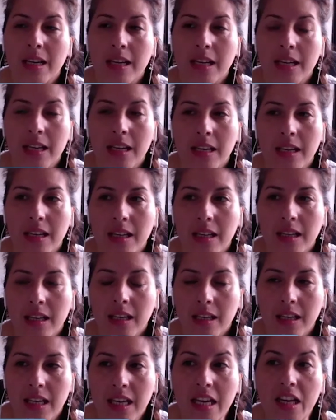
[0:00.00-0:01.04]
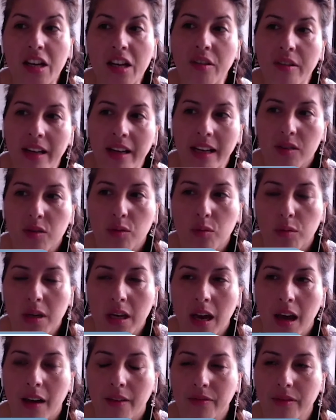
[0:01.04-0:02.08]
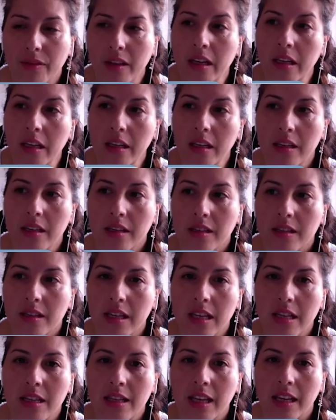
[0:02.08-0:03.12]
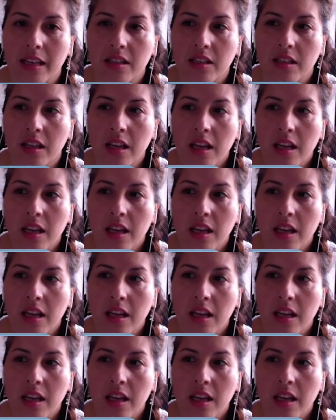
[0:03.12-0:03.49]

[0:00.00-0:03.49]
in Korea we have seen that